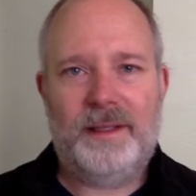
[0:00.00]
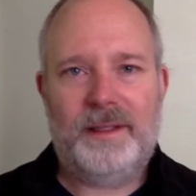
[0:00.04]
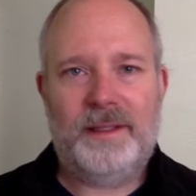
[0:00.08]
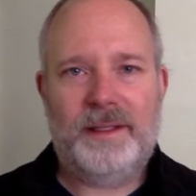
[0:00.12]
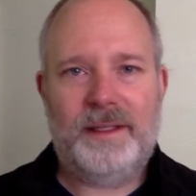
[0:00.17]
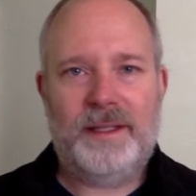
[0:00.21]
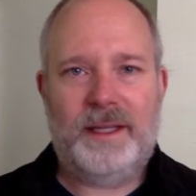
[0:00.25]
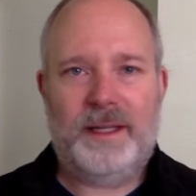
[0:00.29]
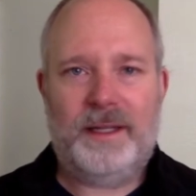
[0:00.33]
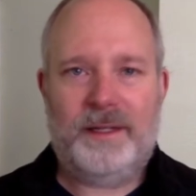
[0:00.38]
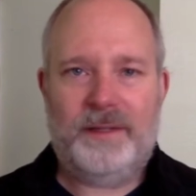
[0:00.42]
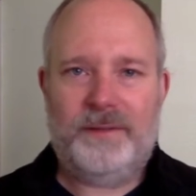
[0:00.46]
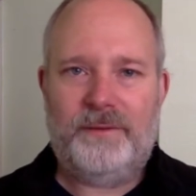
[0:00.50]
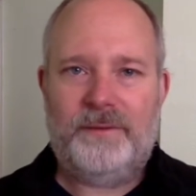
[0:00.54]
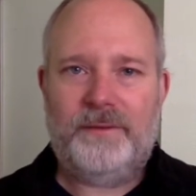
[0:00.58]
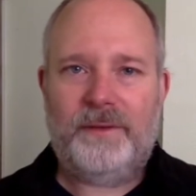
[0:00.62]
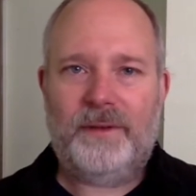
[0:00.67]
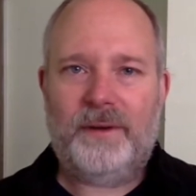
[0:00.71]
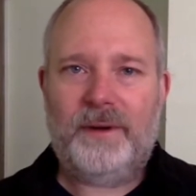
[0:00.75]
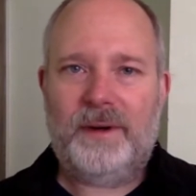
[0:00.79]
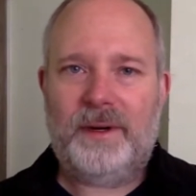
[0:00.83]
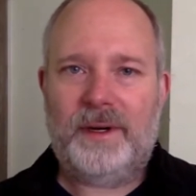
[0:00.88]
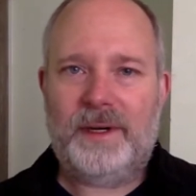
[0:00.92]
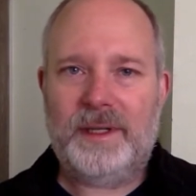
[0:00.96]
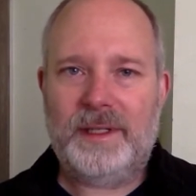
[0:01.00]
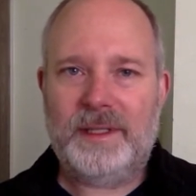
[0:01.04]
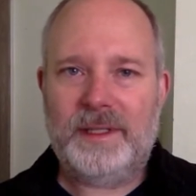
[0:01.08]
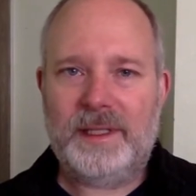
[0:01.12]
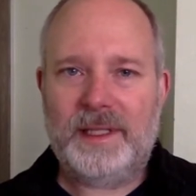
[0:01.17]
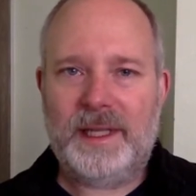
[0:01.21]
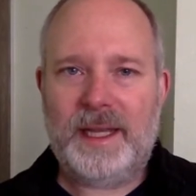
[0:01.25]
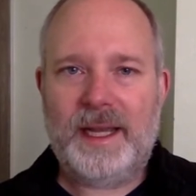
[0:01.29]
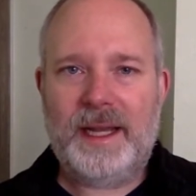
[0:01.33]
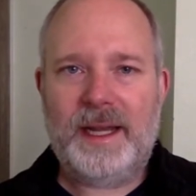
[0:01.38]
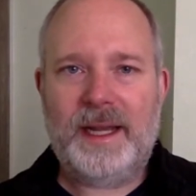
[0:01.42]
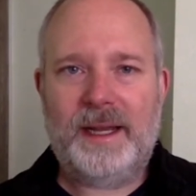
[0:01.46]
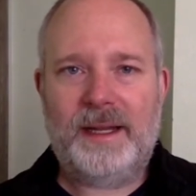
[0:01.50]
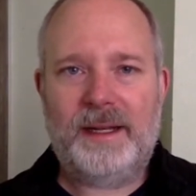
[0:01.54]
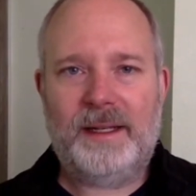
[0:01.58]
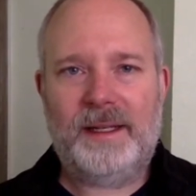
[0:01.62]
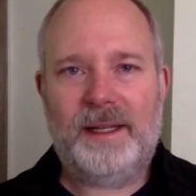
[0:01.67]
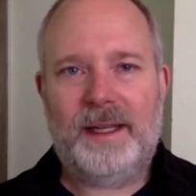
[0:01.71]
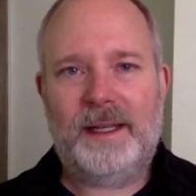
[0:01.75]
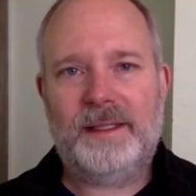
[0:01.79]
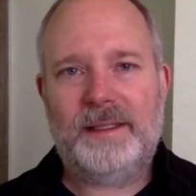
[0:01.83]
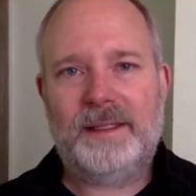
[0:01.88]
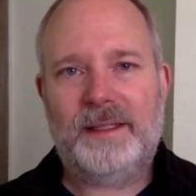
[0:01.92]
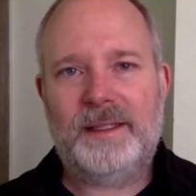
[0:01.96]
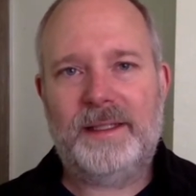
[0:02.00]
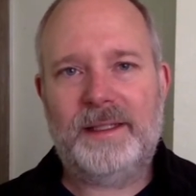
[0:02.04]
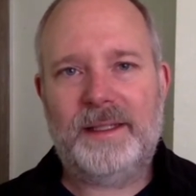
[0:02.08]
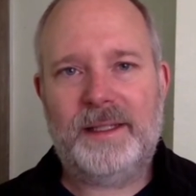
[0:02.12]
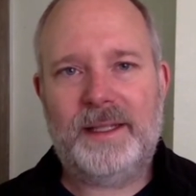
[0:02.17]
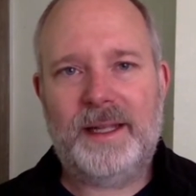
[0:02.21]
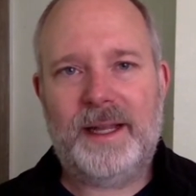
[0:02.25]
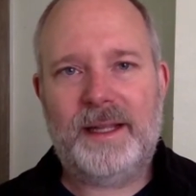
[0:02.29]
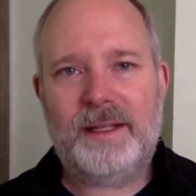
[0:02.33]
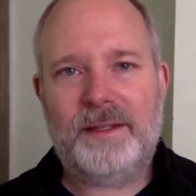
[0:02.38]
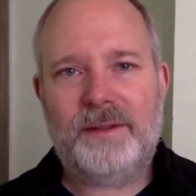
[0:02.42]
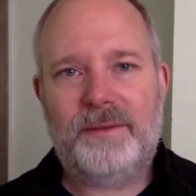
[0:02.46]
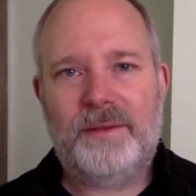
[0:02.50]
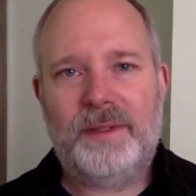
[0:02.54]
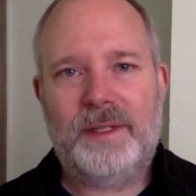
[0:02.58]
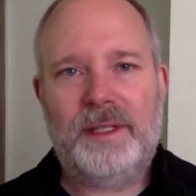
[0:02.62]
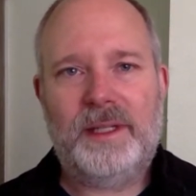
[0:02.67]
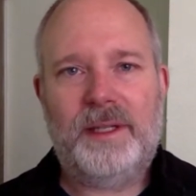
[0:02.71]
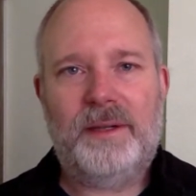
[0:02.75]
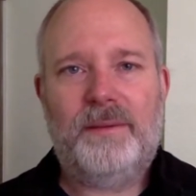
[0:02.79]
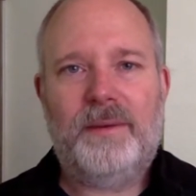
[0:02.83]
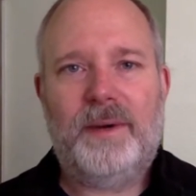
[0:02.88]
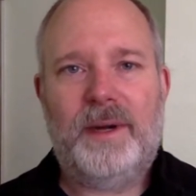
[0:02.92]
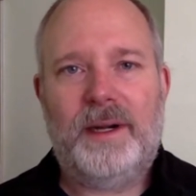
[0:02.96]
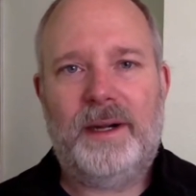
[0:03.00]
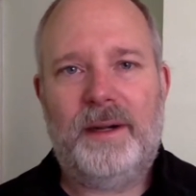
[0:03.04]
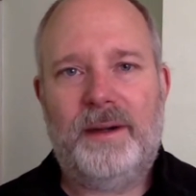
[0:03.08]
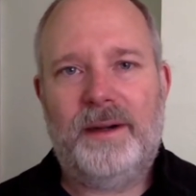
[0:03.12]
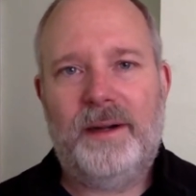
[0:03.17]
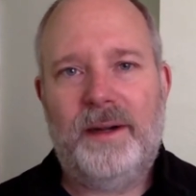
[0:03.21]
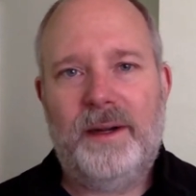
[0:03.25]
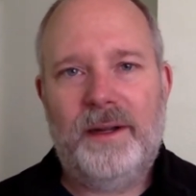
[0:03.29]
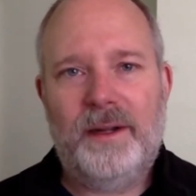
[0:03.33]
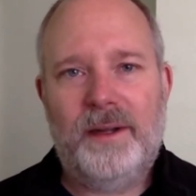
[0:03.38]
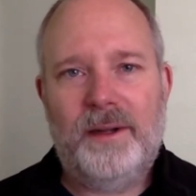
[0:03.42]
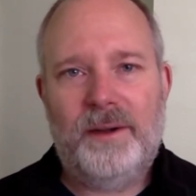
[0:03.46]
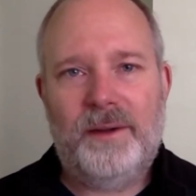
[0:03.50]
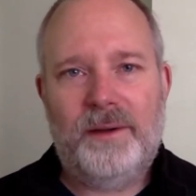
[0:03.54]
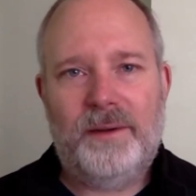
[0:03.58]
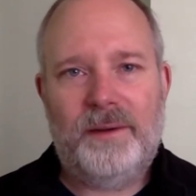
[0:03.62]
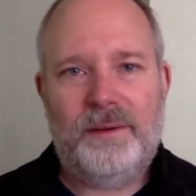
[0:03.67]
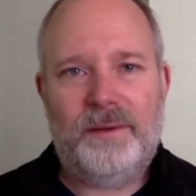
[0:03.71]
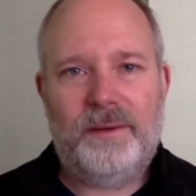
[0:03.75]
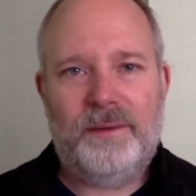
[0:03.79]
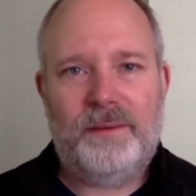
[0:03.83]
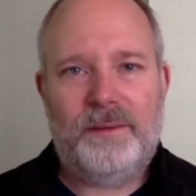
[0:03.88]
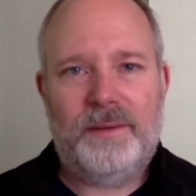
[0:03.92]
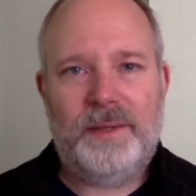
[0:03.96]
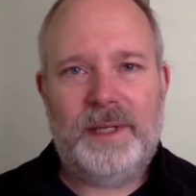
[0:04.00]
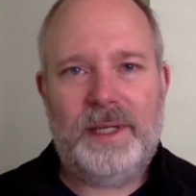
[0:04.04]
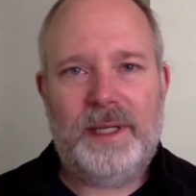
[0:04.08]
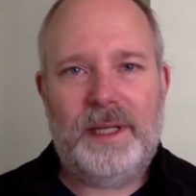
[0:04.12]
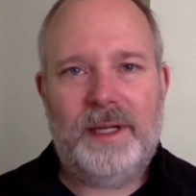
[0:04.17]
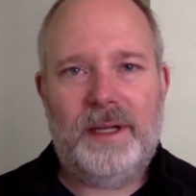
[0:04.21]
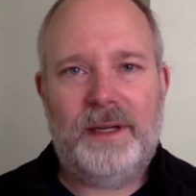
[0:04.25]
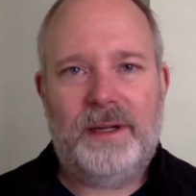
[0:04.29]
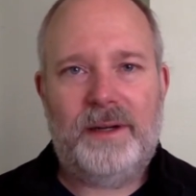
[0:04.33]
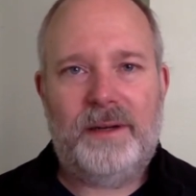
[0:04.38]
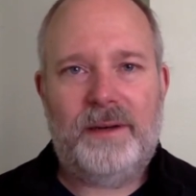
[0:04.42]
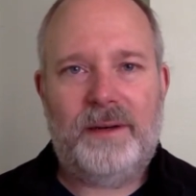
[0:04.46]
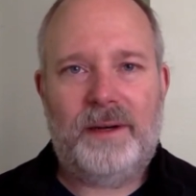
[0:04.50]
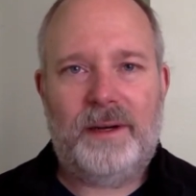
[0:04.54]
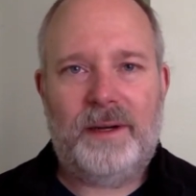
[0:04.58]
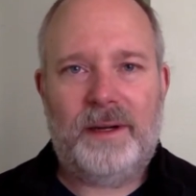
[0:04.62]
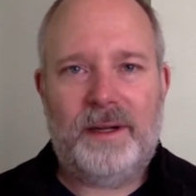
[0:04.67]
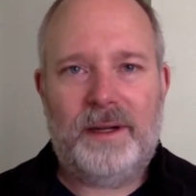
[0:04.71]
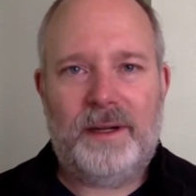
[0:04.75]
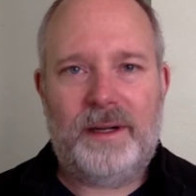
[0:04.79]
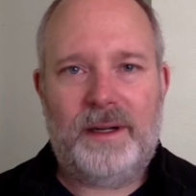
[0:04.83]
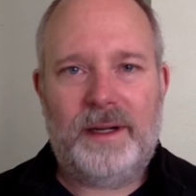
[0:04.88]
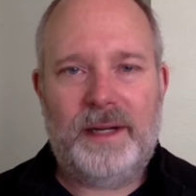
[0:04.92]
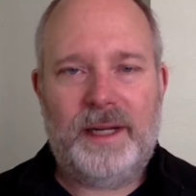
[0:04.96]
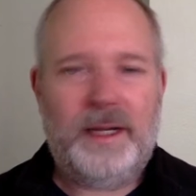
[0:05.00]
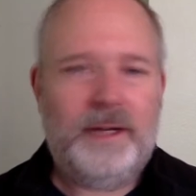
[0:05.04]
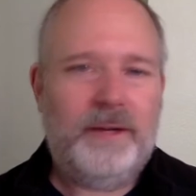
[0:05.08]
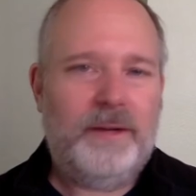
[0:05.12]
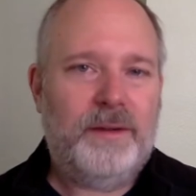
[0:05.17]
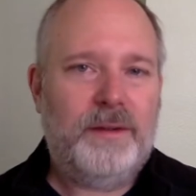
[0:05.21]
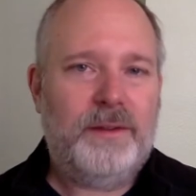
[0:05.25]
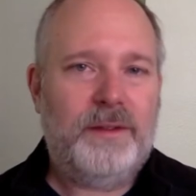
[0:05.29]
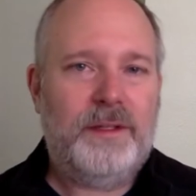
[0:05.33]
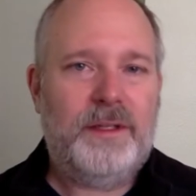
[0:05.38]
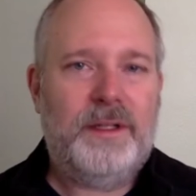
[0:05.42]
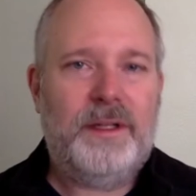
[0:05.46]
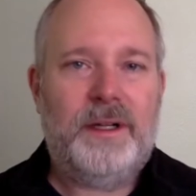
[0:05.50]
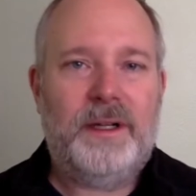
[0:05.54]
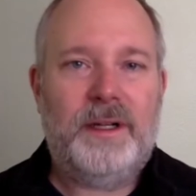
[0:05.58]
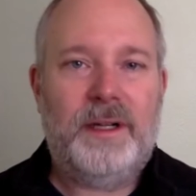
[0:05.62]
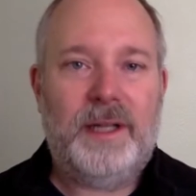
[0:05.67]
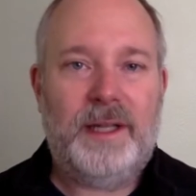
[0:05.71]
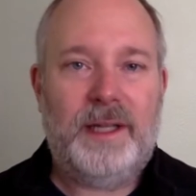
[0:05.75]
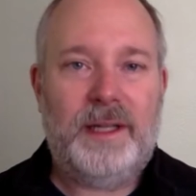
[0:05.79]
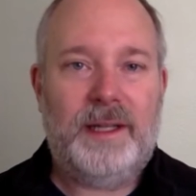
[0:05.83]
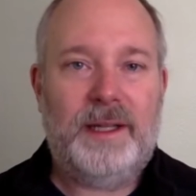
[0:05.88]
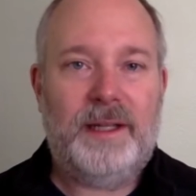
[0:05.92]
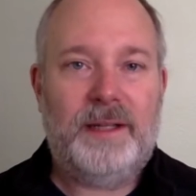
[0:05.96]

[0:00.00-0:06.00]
And stage 4 is late adolescence, and that's really where we go on our hero's journey.